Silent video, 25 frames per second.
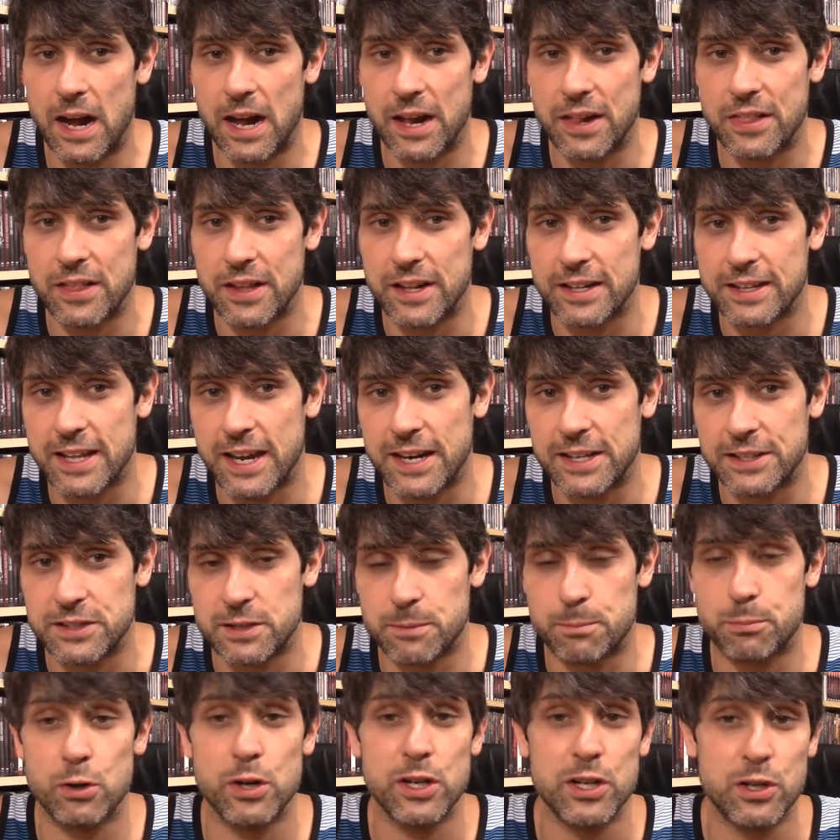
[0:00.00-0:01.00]
I think that
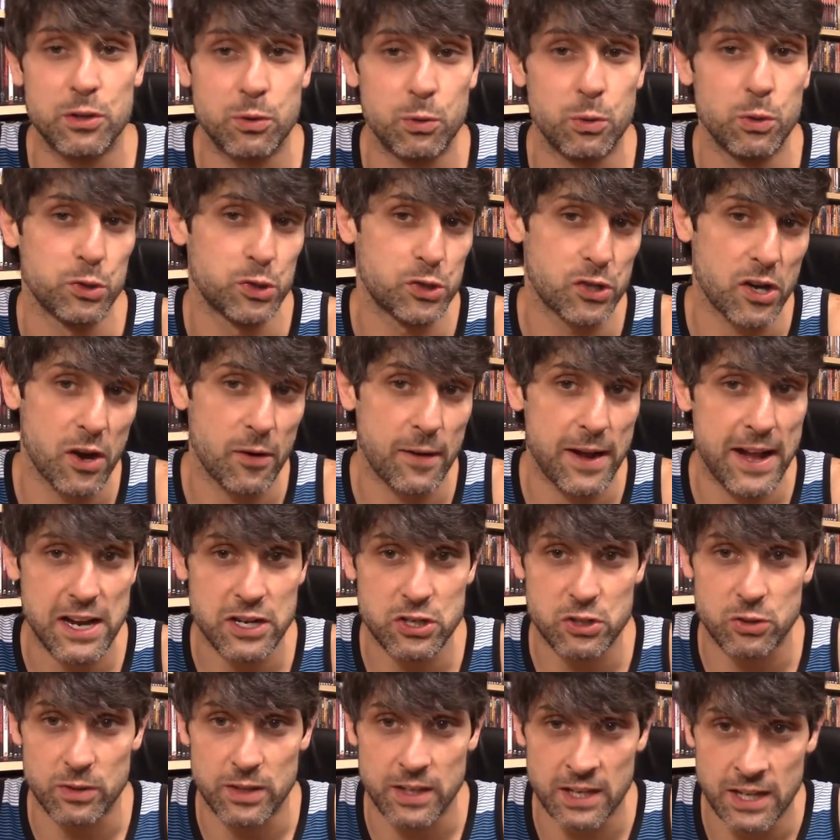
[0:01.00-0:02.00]
it's a pretty cool show
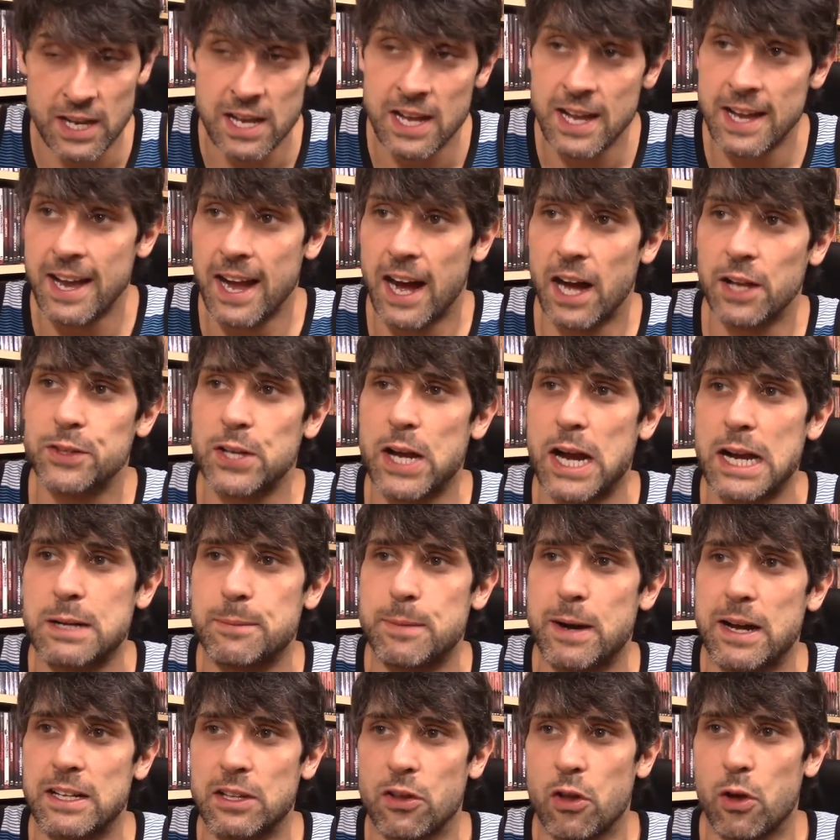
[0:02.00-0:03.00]
actually. I'll talk
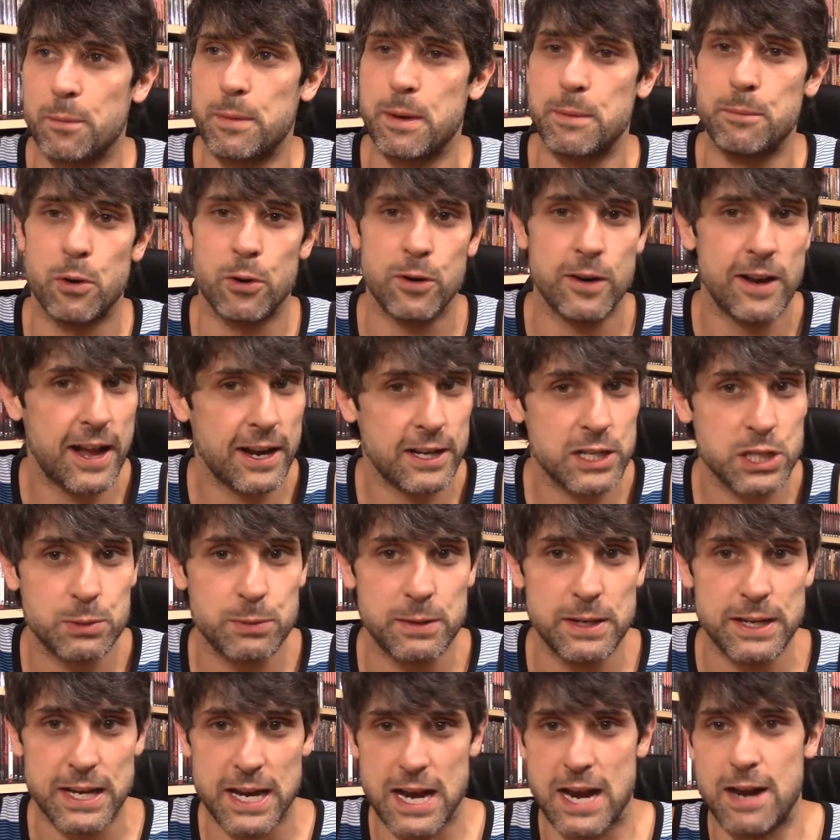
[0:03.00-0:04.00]
about a little bit more next
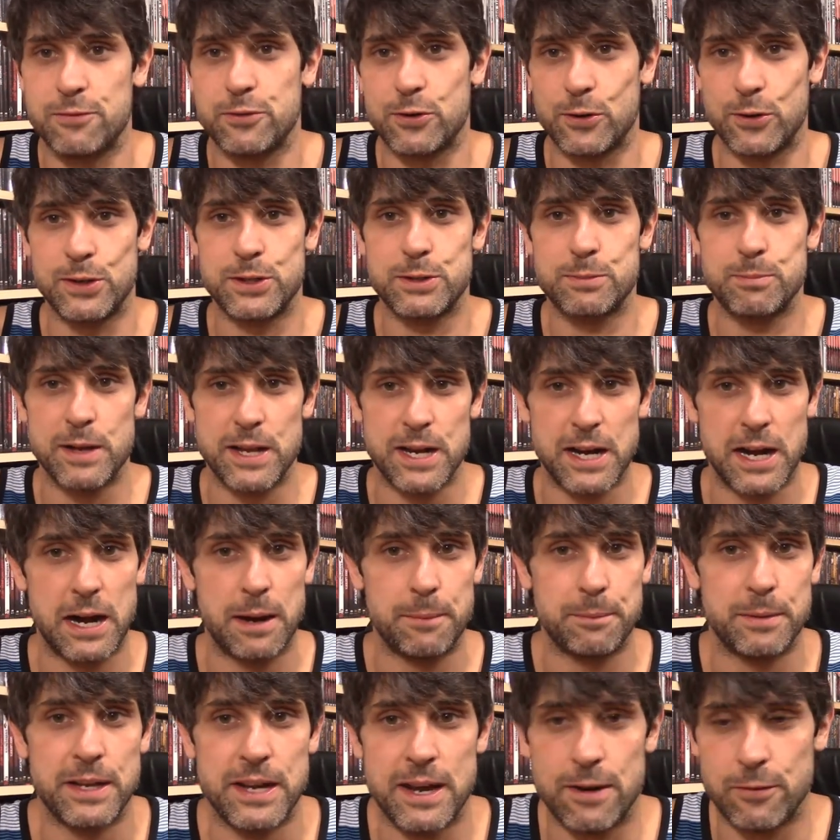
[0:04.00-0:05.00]
week after it's been
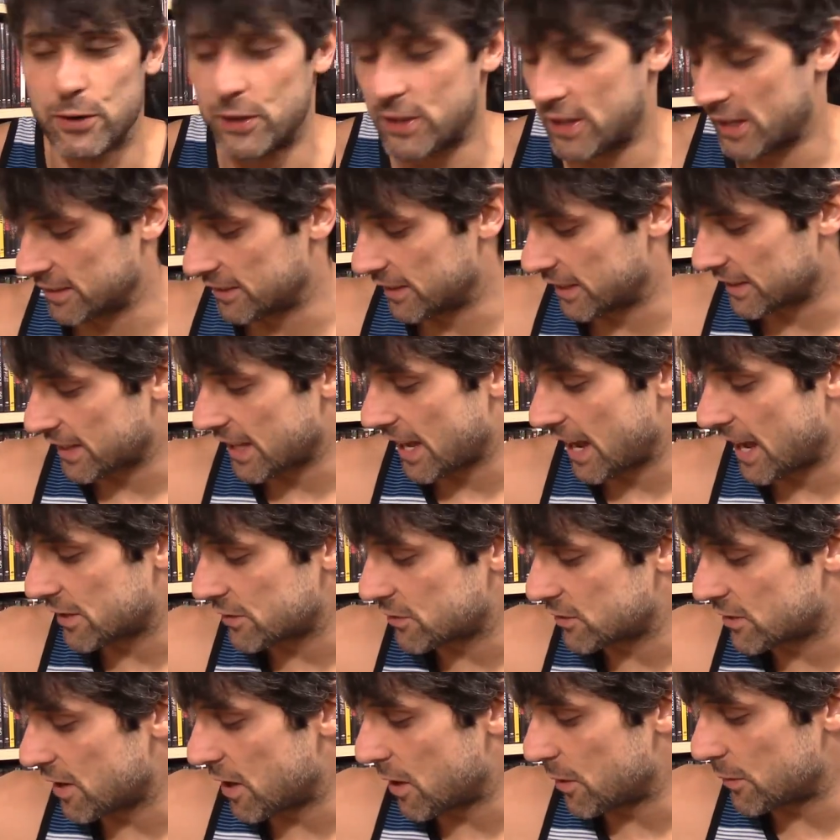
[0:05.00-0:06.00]
up and everything like
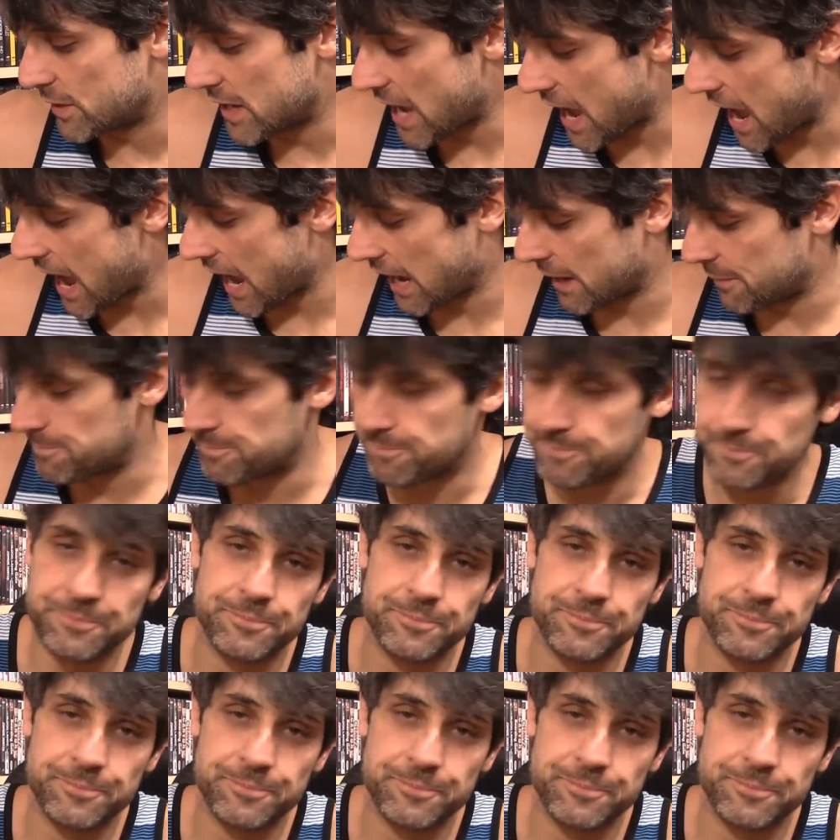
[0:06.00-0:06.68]
that. So yeah.